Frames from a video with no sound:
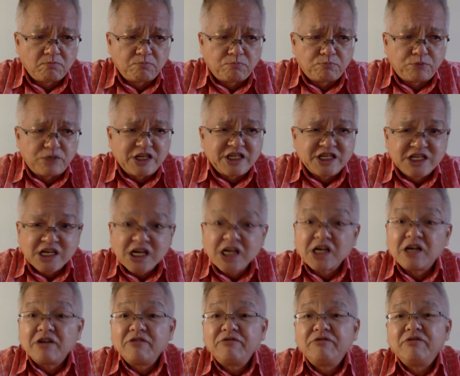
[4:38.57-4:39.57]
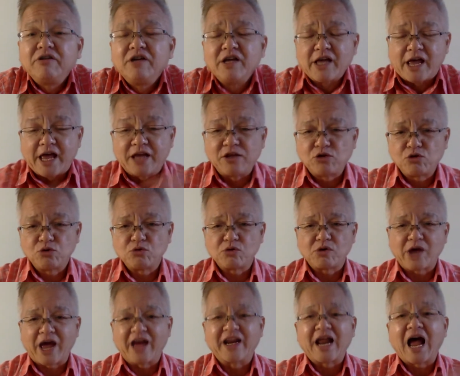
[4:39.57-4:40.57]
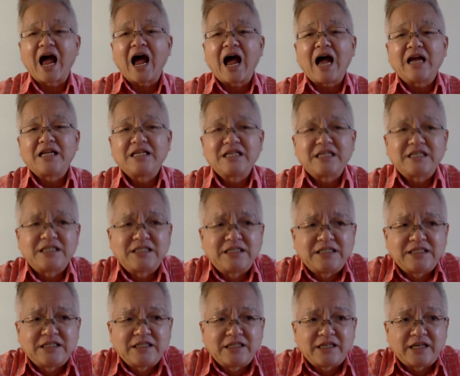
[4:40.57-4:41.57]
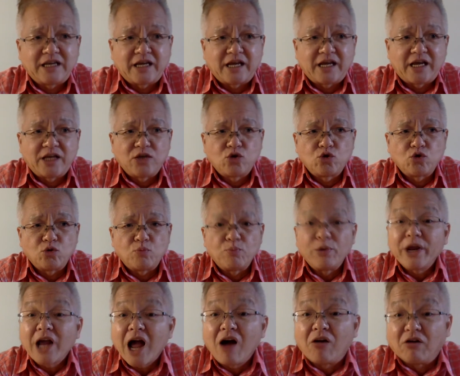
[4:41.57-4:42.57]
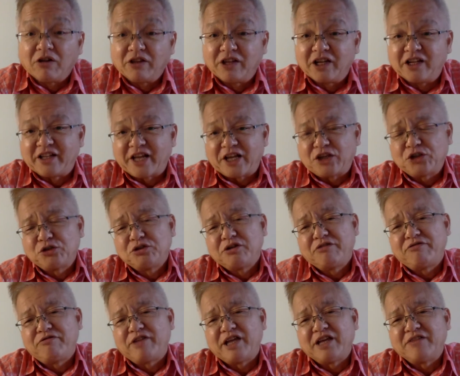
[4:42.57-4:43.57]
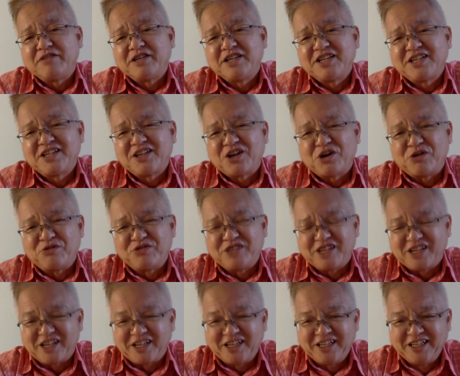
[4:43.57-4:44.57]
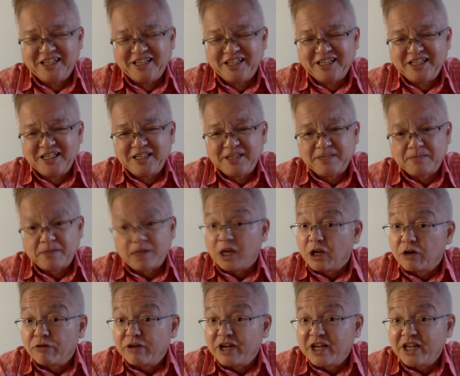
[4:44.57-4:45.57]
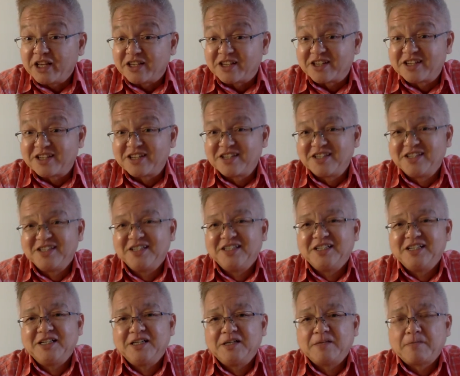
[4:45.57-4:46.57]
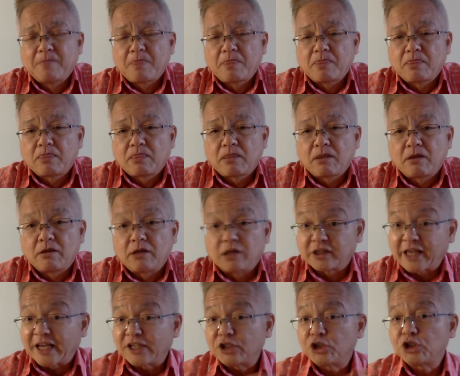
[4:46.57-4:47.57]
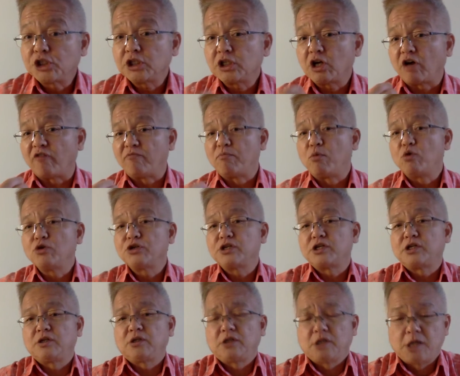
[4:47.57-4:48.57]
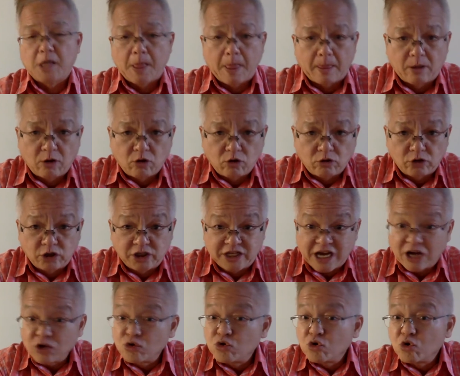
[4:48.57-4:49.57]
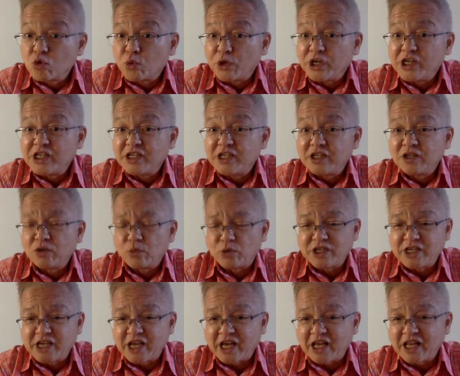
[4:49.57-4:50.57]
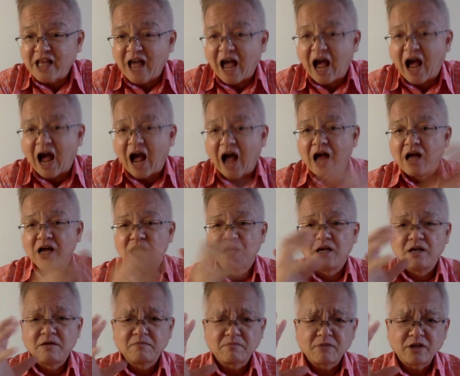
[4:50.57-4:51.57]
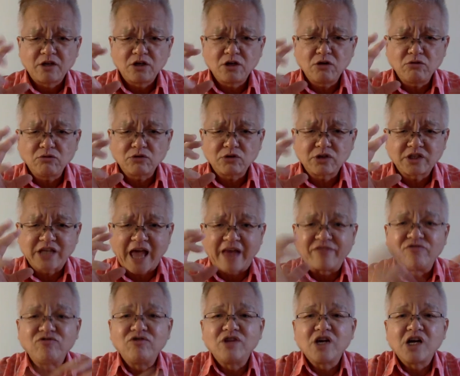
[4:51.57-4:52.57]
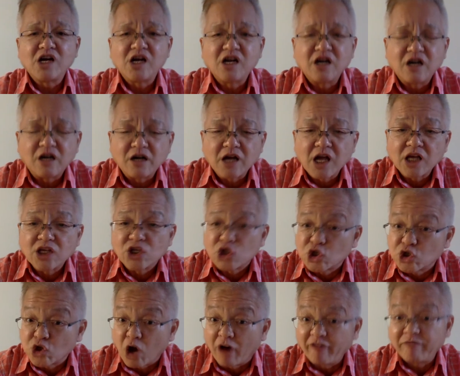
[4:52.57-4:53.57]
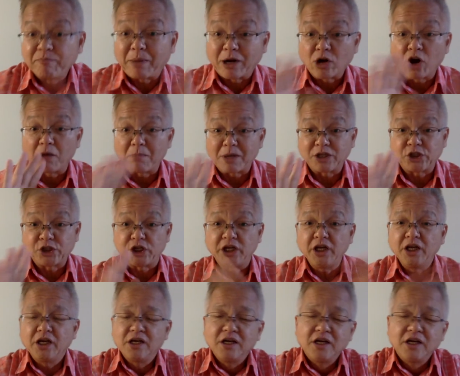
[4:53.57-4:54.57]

preserve and to enhance and to bring out the natural flavors of the ingredients. The texture of most Jiangsu cuisine are, you know, tender, soft, but not mushy.